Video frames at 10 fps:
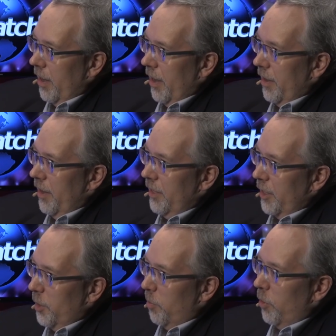Okay?
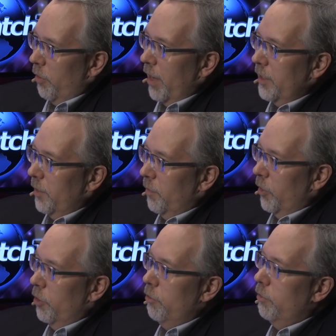It's a progressive
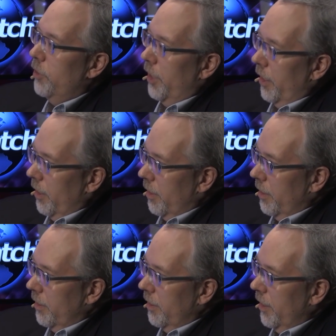losing
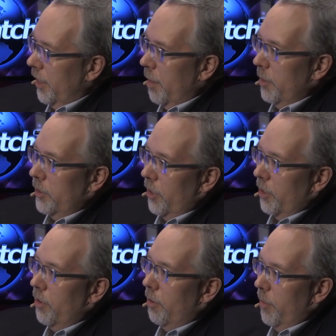to them that's
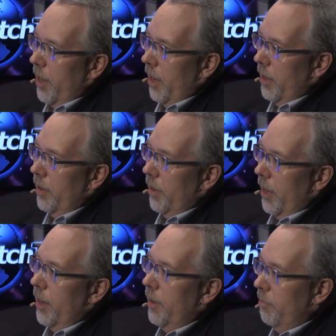going to culminate,
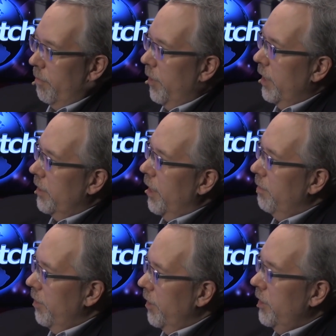again, in things
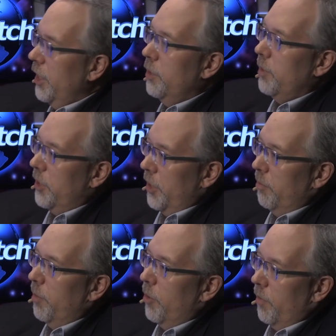like the scenes we see
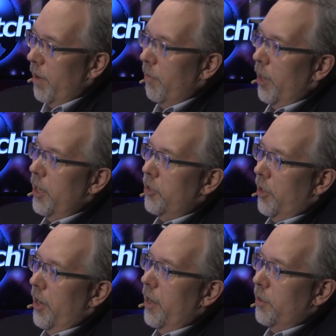in the book of
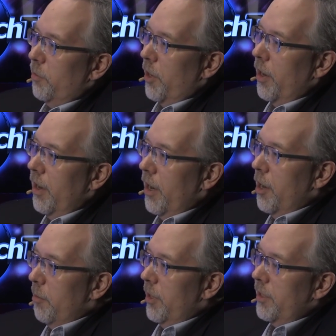Revelation and elsewhere.
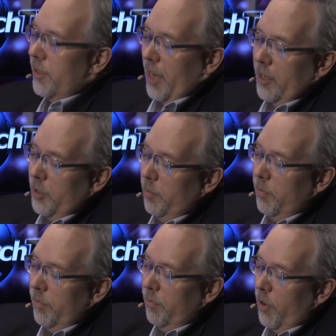But this is actually
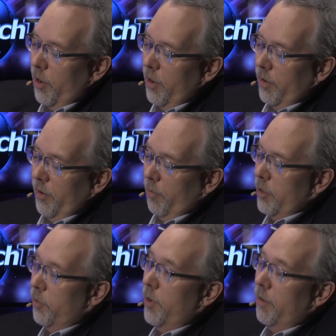part,
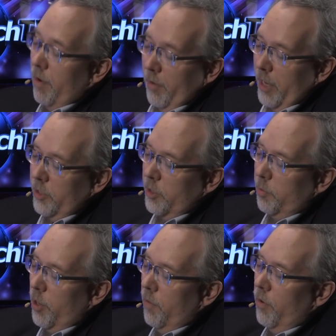what you read in Revelation
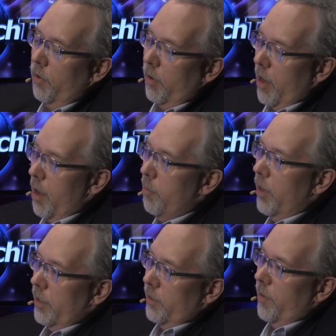is part of a whole
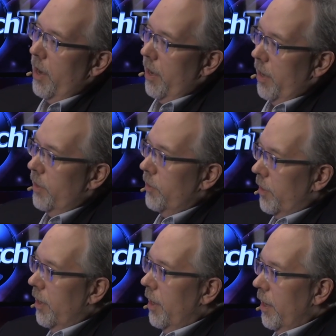complex of ideas